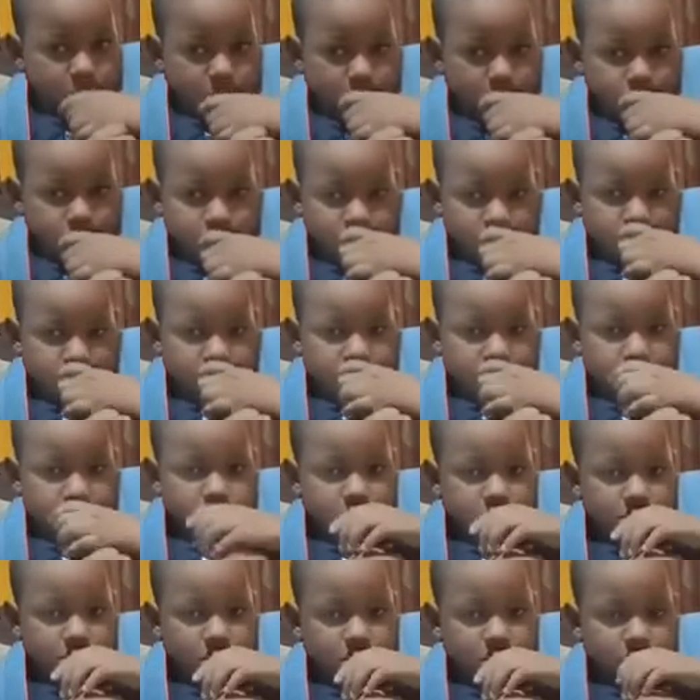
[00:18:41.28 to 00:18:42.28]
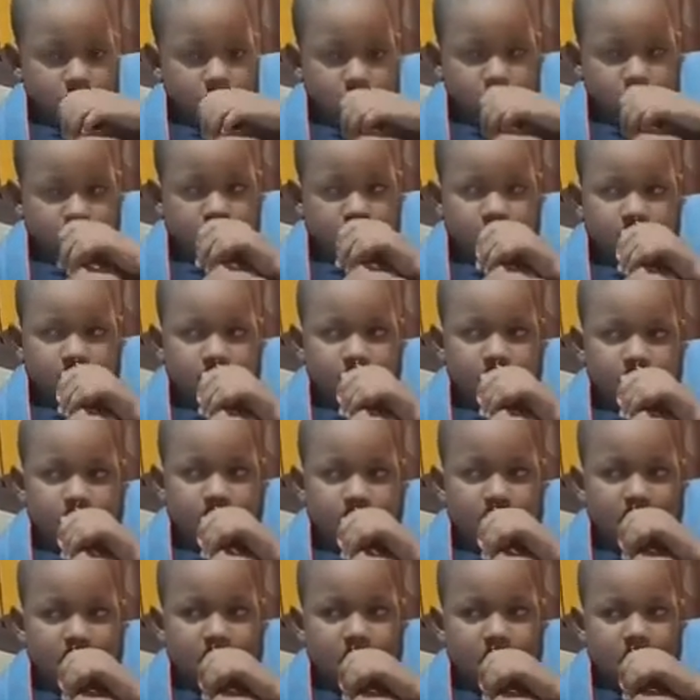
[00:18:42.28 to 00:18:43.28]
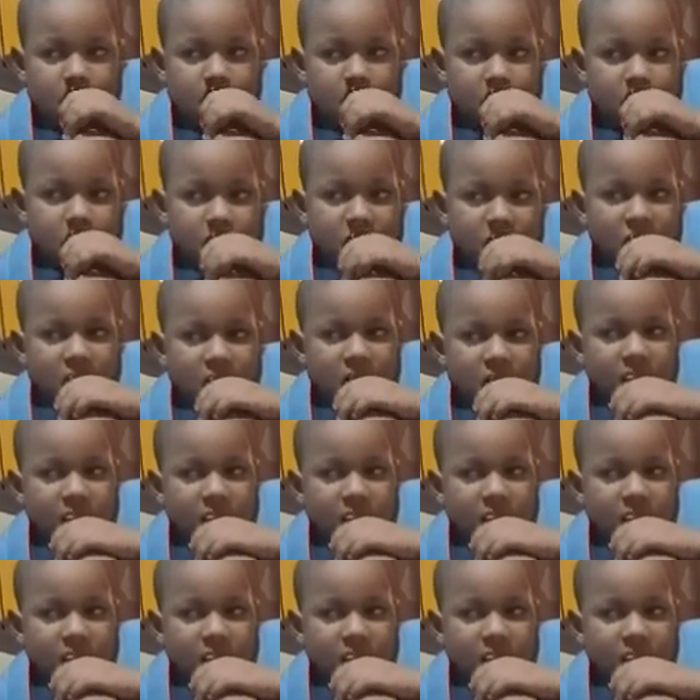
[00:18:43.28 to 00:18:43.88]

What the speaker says: Nothing is said.